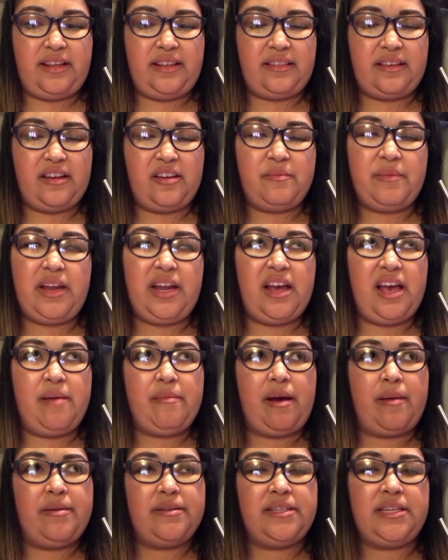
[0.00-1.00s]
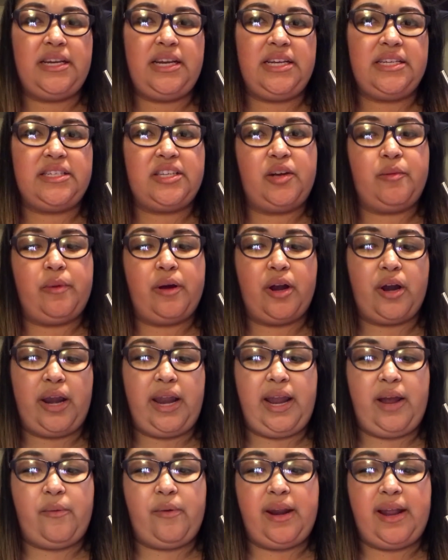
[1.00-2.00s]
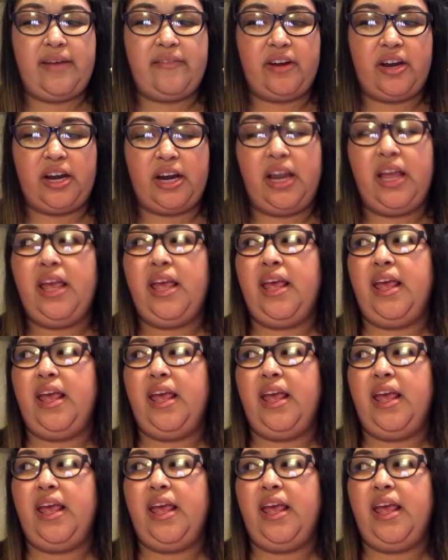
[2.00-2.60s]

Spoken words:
think that, oh my god, Bible study is so boring, whatever.